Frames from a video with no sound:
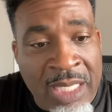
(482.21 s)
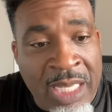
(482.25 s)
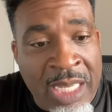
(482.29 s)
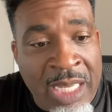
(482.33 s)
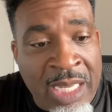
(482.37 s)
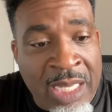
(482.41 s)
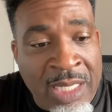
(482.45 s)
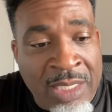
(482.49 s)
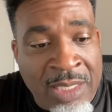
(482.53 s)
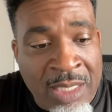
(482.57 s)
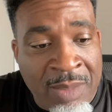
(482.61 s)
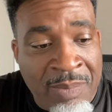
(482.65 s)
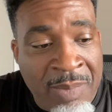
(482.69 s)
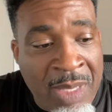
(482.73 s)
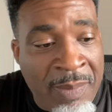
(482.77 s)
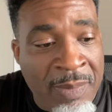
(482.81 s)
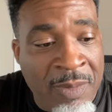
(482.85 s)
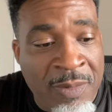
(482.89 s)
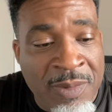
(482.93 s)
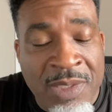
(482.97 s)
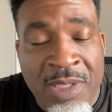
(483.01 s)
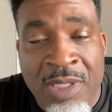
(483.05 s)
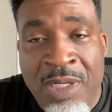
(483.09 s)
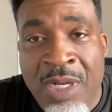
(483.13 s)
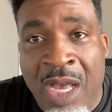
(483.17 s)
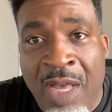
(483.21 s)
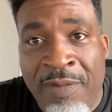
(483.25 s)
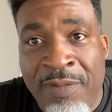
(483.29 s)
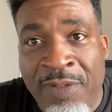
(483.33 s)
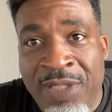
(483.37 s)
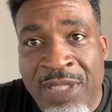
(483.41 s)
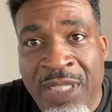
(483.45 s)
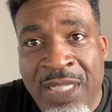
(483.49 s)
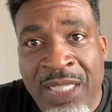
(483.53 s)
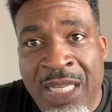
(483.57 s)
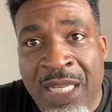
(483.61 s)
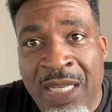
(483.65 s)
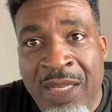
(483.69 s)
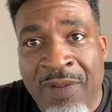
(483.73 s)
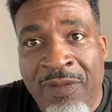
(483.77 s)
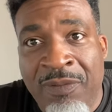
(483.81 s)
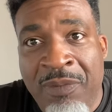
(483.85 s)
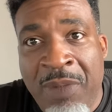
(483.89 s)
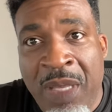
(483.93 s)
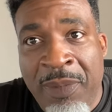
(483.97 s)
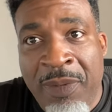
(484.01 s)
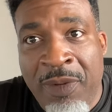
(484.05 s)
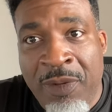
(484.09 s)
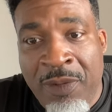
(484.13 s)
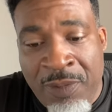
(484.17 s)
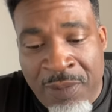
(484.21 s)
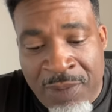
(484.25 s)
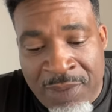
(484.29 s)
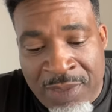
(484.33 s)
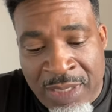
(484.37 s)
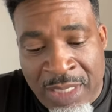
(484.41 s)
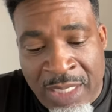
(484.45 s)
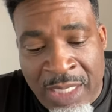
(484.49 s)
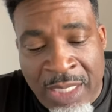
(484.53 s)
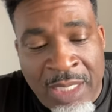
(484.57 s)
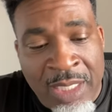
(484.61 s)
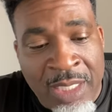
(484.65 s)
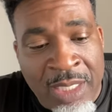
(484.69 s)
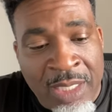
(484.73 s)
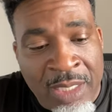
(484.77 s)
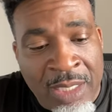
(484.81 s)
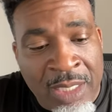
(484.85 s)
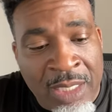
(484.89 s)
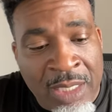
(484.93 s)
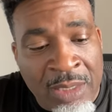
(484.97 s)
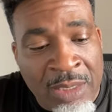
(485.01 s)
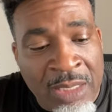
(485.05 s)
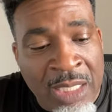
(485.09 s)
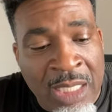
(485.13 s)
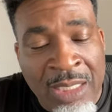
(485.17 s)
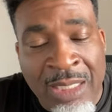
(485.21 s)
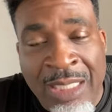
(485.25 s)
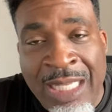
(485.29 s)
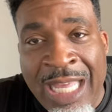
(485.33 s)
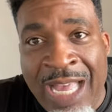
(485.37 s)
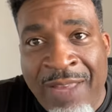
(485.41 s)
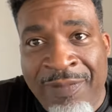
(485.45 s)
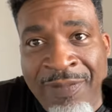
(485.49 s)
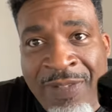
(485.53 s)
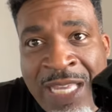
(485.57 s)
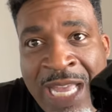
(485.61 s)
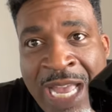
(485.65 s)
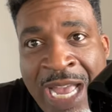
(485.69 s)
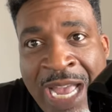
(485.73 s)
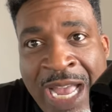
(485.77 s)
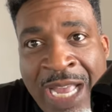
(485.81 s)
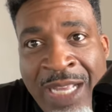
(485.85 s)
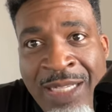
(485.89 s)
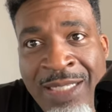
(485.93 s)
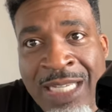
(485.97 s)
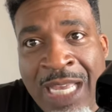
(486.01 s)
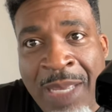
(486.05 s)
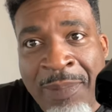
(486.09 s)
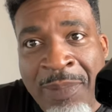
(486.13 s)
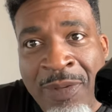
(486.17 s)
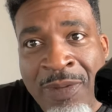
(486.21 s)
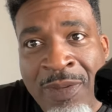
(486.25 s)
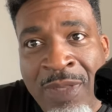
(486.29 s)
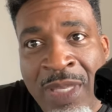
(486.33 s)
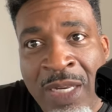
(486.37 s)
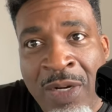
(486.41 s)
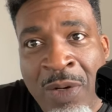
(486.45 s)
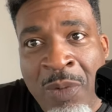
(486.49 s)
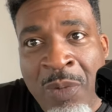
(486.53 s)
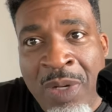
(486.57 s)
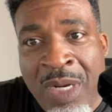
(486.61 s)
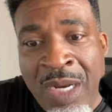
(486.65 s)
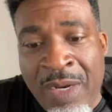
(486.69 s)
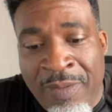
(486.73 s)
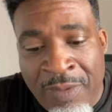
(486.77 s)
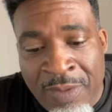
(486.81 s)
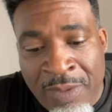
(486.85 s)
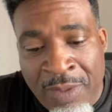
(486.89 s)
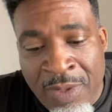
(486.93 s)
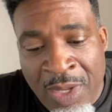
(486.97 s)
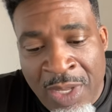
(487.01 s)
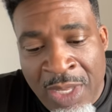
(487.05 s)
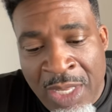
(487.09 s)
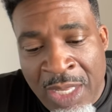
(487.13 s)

And maybe it was a novelty gift. Maybe it was a laugh gag type of thing or whatever.